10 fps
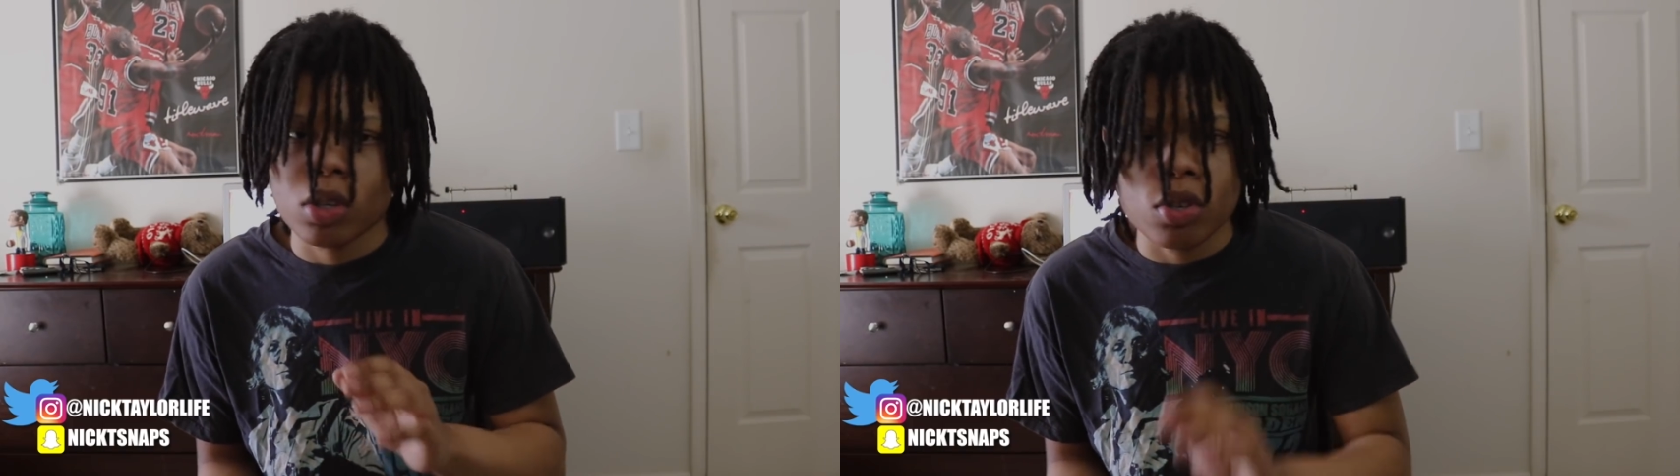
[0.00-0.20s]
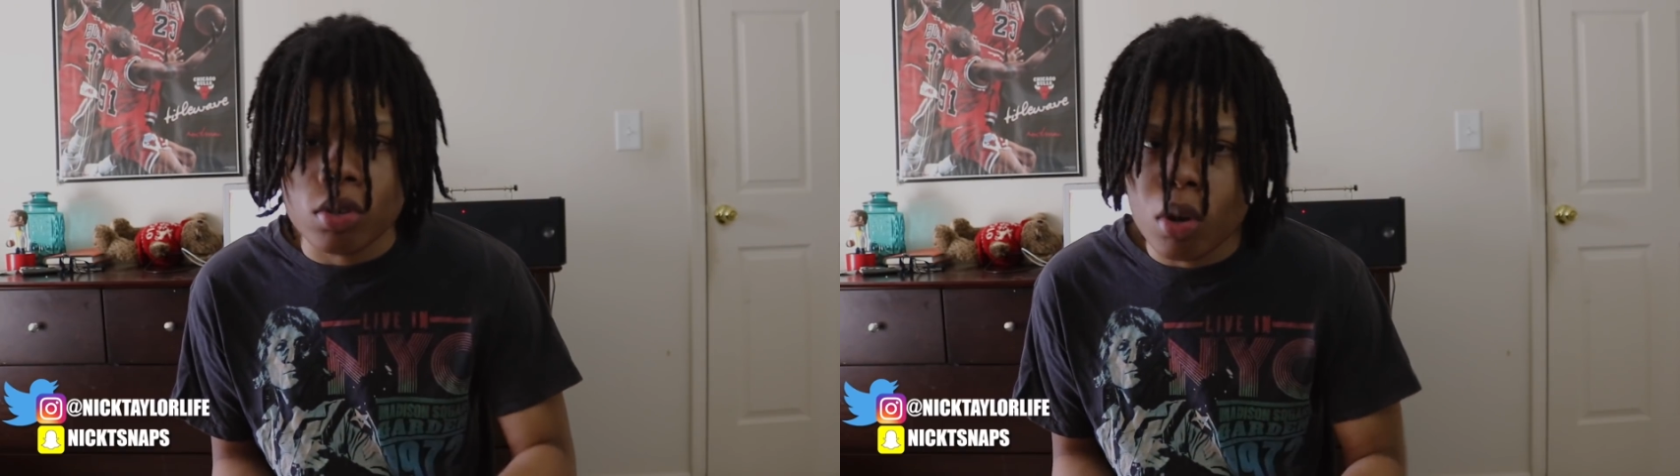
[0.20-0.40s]

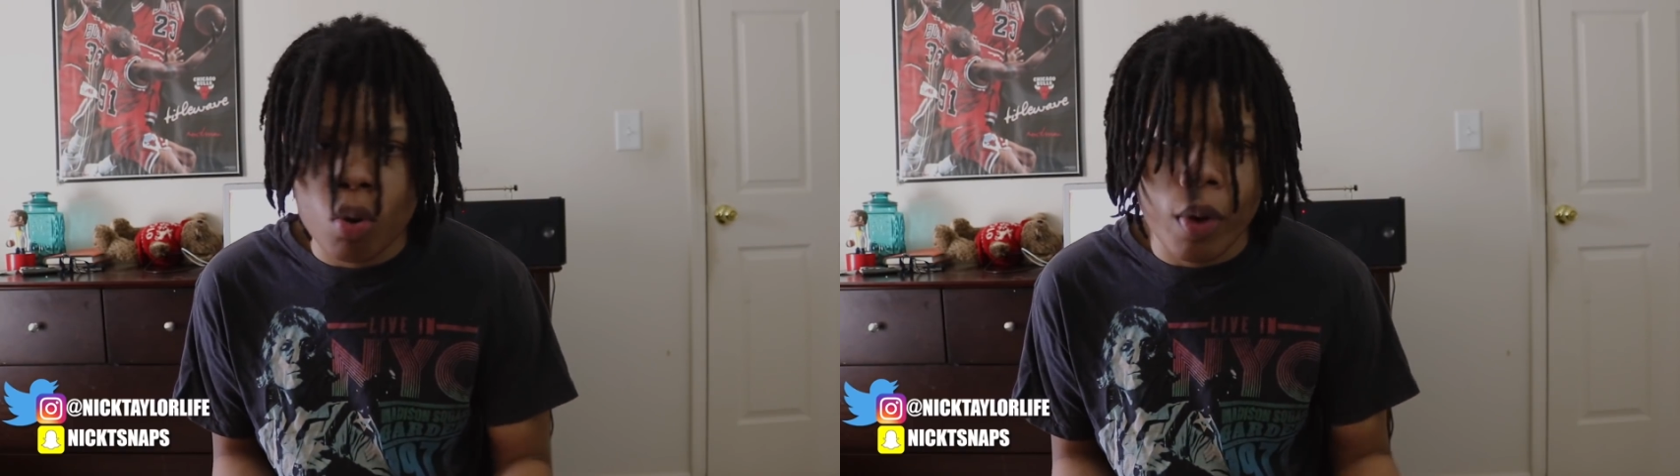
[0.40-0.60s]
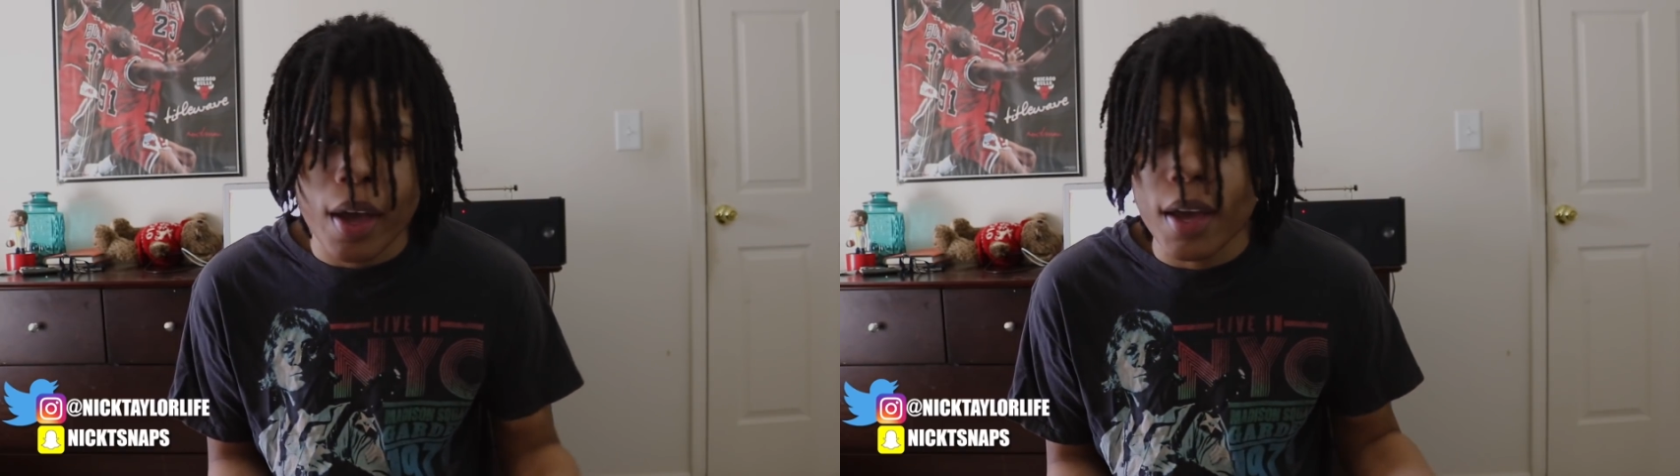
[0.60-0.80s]
There's no
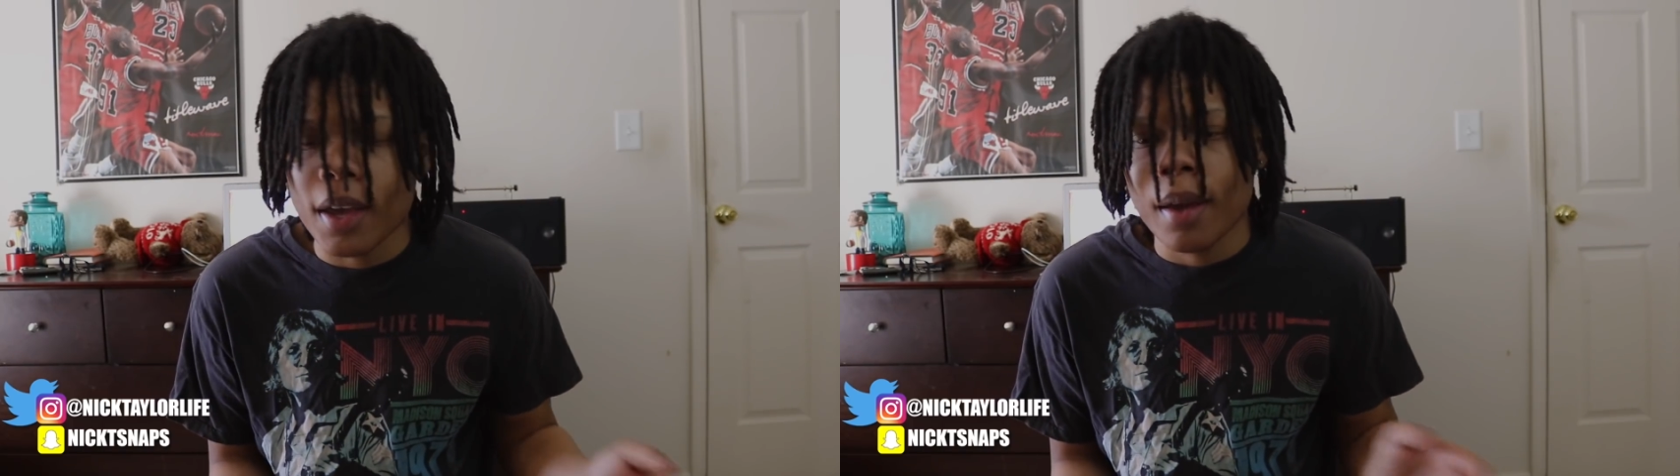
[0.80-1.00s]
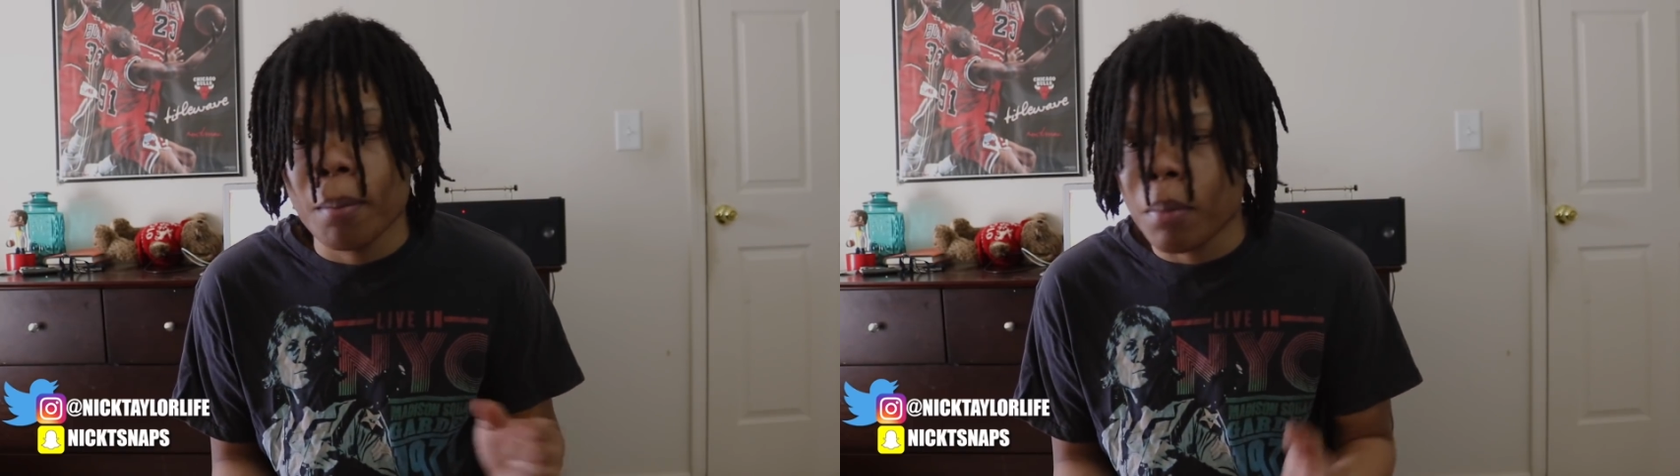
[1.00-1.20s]
way,
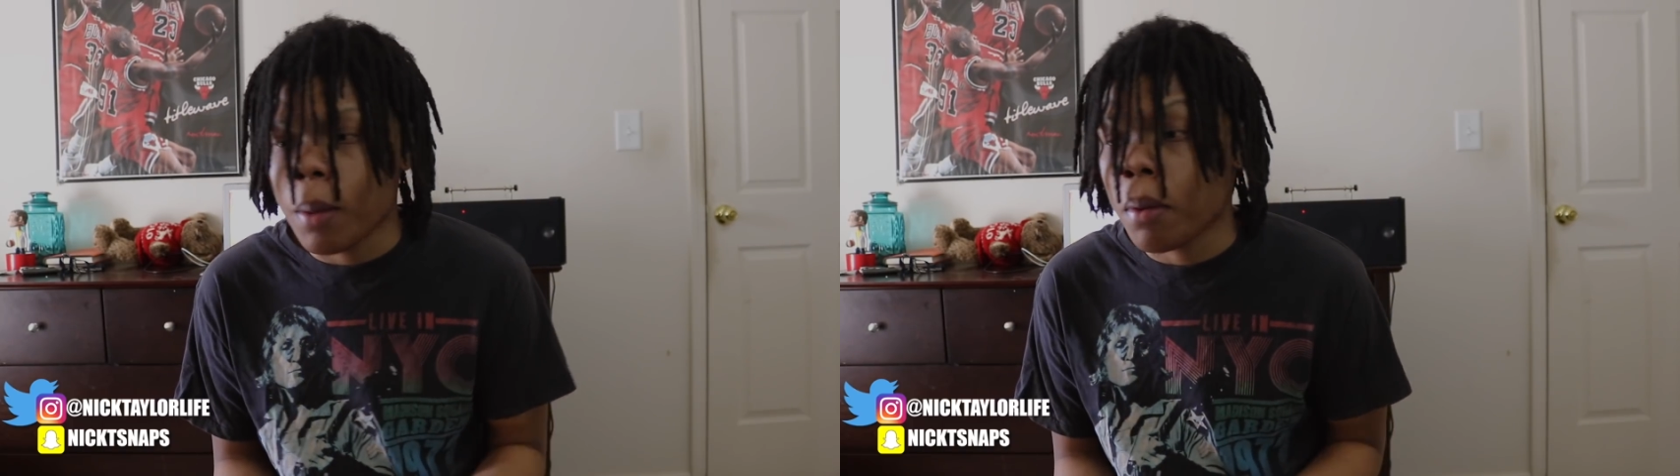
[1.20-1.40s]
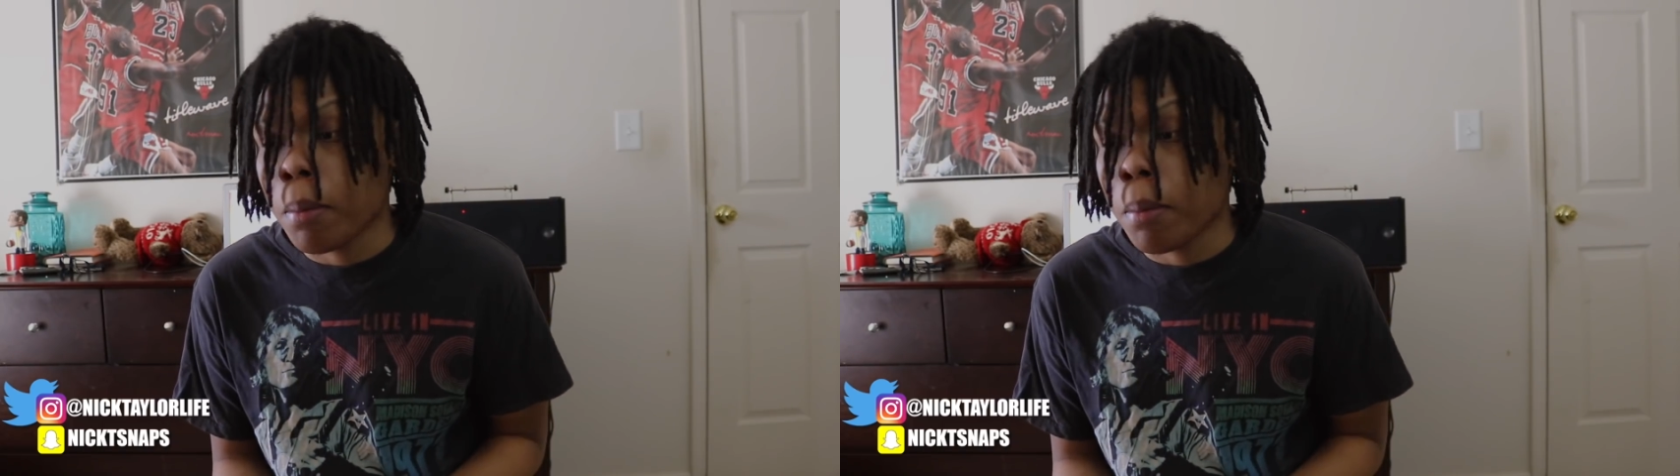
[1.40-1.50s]
blah, blah,